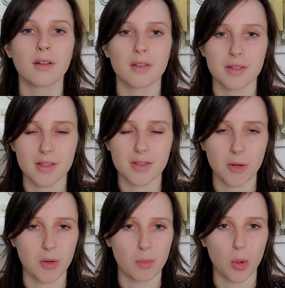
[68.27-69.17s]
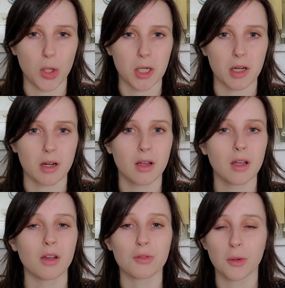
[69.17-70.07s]
This is so important.
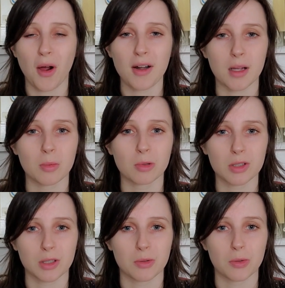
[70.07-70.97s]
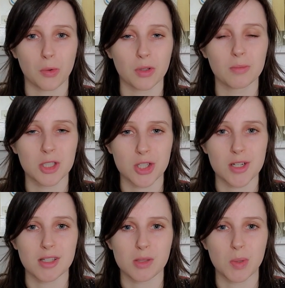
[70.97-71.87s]
If you're not able to control the
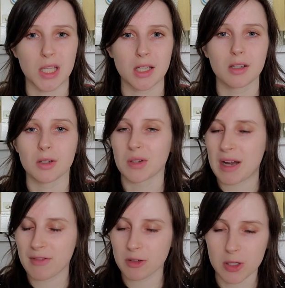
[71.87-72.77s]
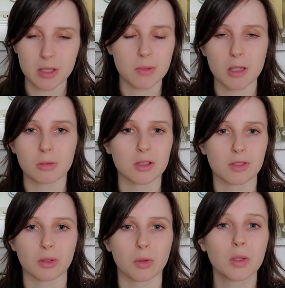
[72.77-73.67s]
machine speed, you're never going to be able to
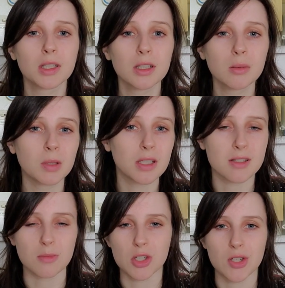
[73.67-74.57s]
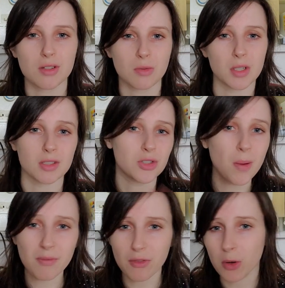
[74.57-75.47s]
sew quickly because the machine is going to
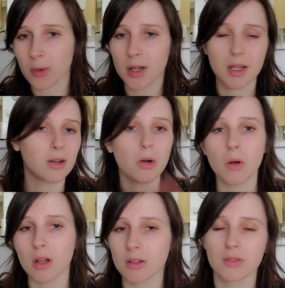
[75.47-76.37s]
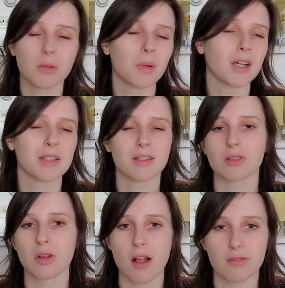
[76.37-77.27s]
jump forward and go all over the place, and
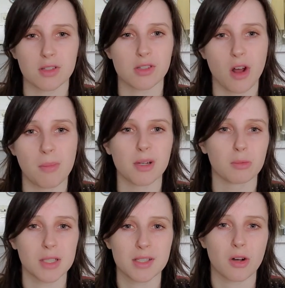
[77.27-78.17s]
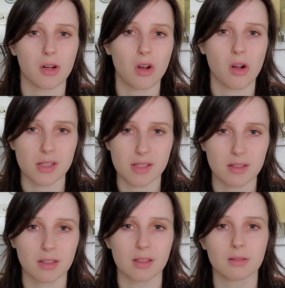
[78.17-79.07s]
you'll have to stop and restart
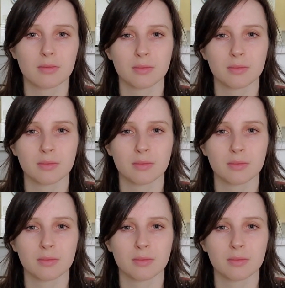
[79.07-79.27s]
constantly.